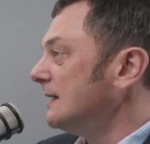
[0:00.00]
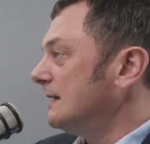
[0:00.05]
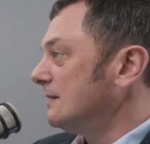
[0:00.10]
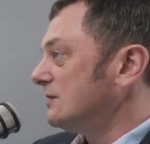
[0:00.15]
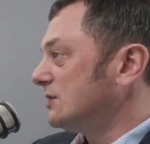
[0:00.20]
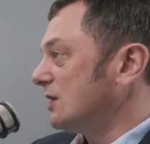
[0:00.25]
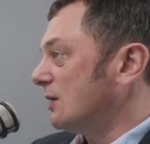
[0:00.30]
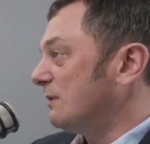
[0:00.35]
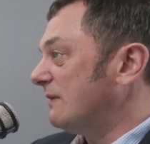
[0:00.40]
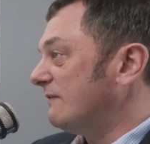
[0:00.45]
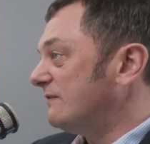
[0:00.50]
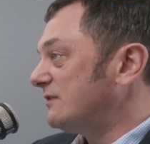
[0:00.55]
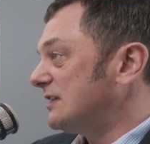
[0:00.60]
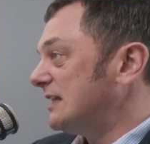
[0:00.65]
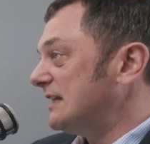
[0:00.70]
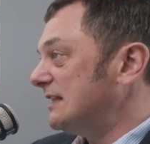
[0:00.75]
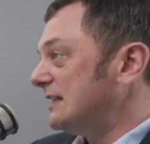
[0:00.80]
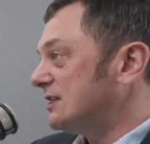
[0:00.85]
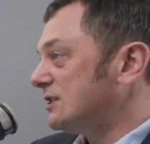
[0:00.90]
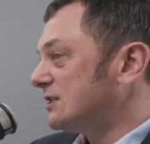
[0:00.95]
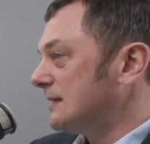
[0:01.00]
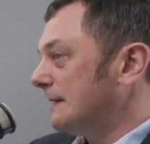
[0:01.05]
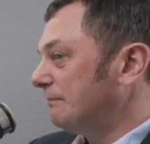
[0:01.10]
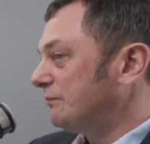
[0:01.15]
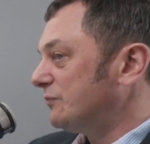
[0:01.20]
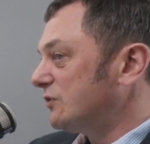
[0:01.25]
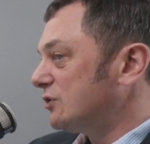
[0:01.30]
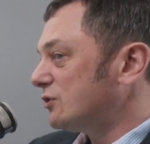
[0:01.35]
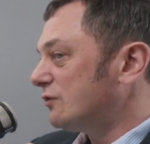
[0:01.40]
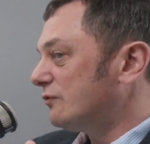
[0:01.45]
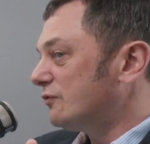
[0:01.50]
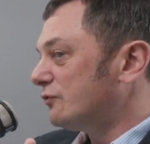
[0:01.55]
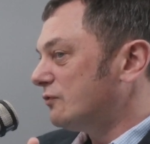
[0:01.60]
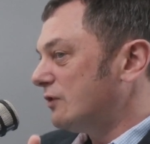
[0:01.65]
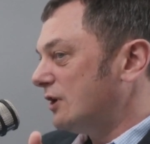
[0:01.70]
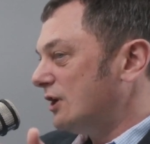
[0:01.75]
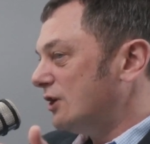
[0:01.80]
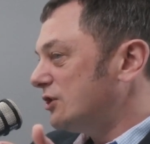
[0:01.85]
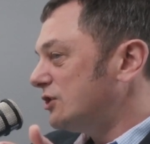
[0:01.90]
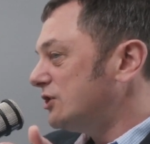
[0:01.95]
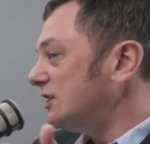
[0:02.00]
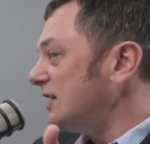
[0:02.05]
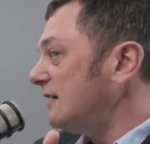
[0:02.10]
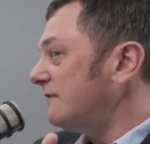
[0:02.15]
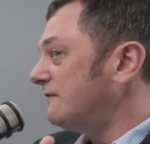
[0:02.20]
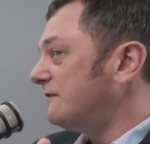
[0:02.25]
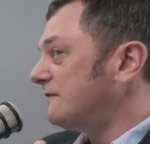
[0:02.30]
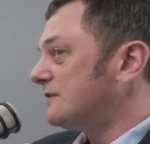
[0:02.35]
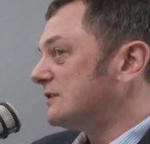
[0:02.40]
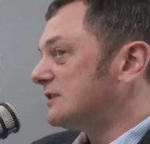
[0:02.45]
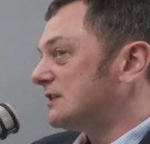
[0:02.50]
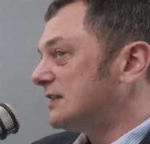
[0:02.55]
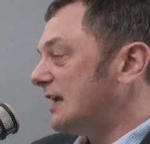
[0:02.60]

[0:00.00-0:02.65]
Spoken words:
So we've seen this sort of shift